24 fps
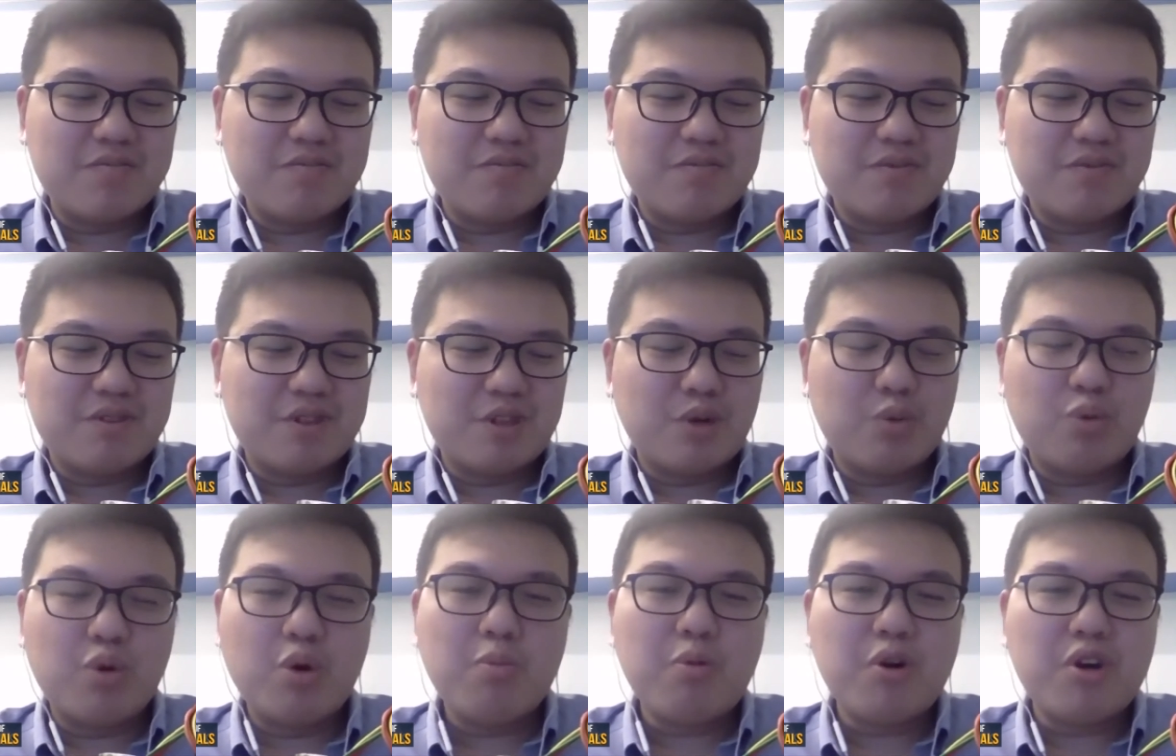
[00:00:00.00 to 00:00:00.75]
the
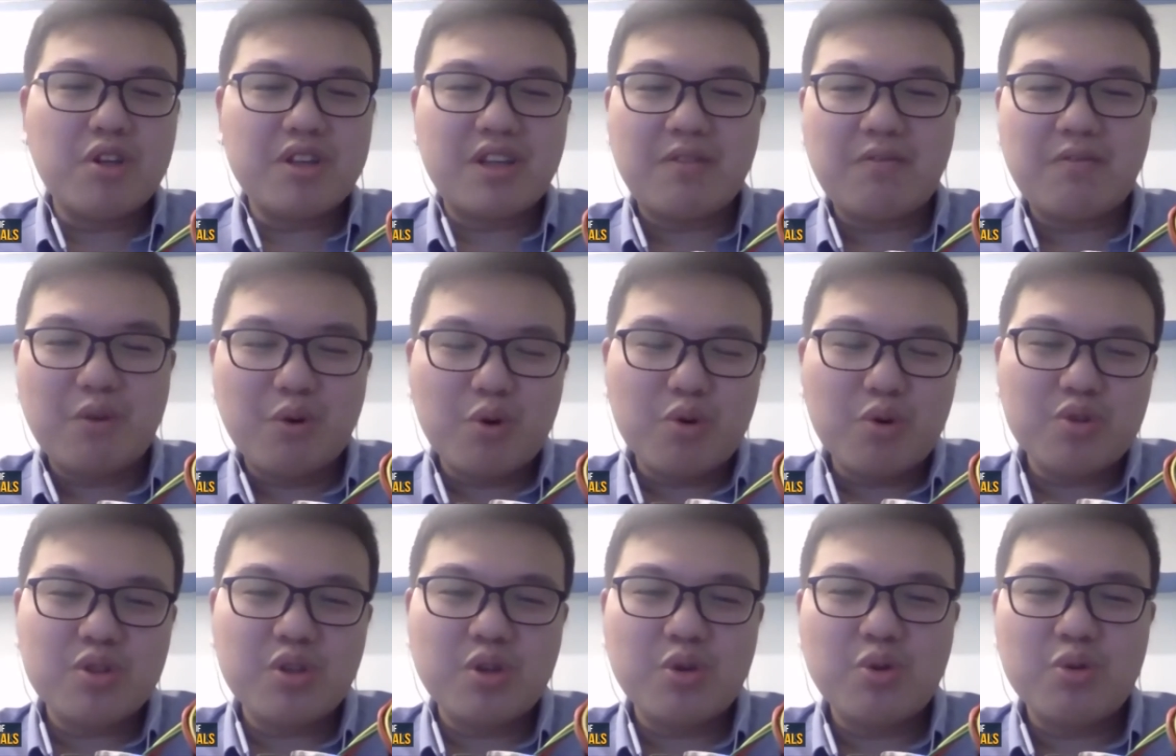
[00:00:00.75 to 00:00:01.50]
robot that
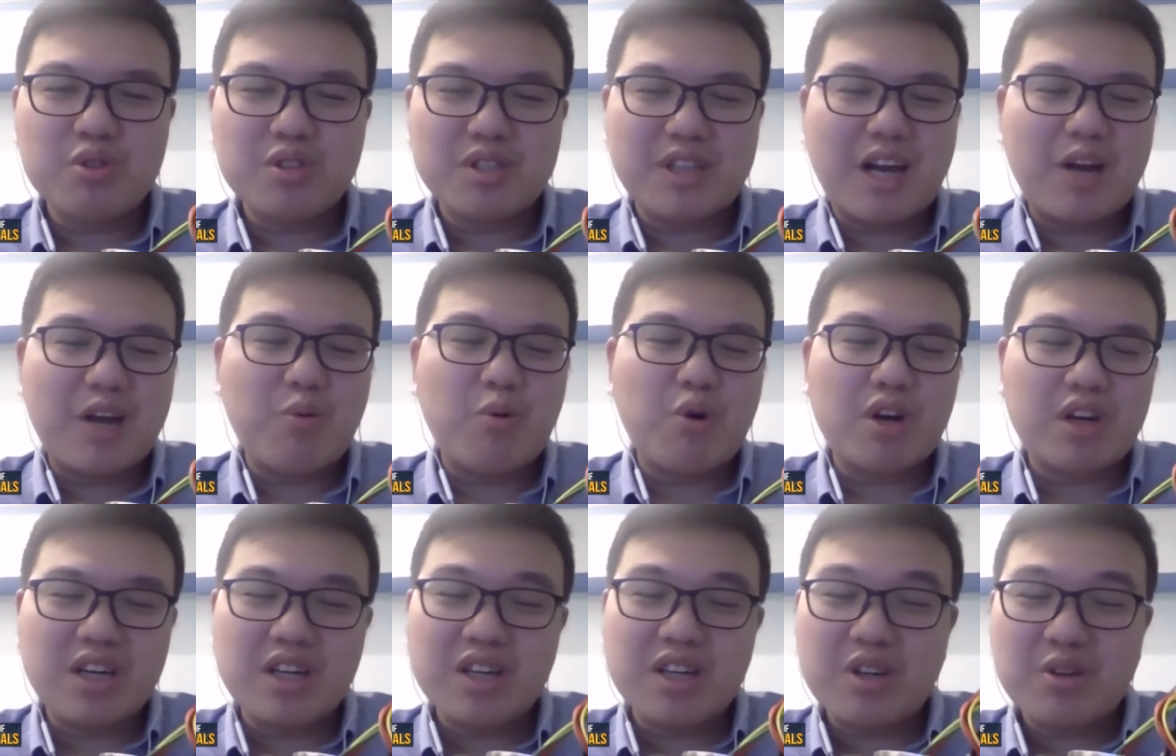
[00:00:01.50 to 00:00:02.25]
follows Luke
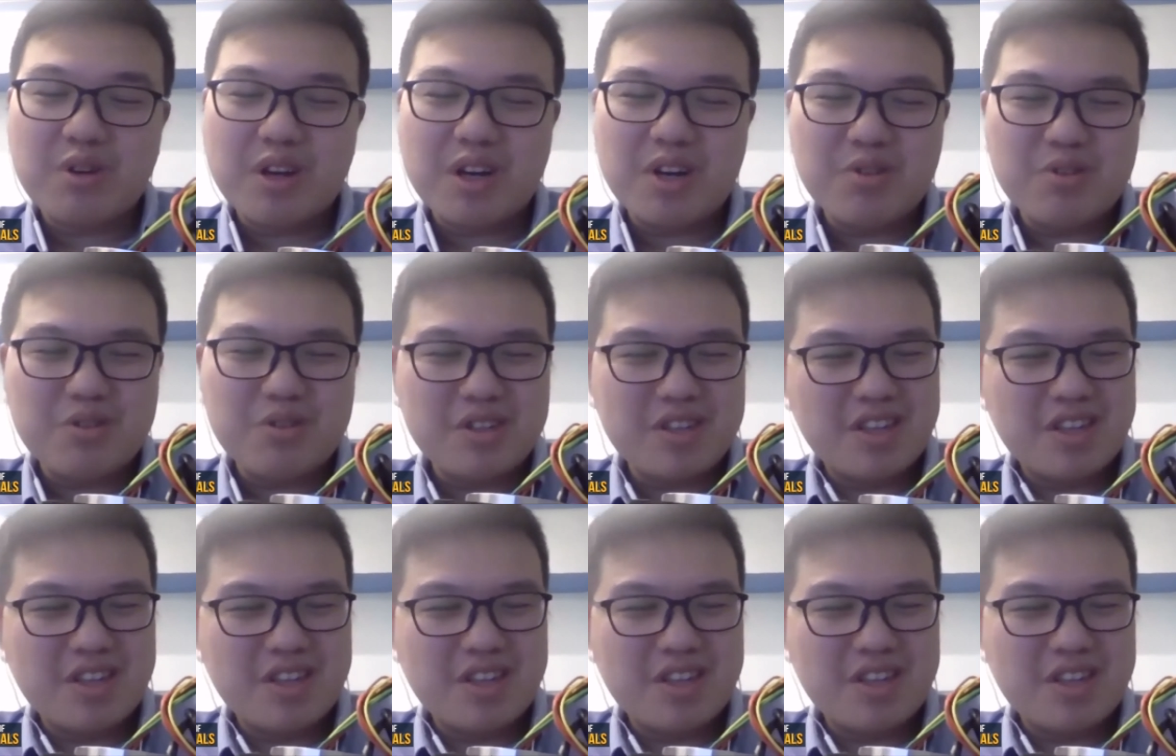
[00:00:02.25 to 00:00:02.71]
Skywalker around.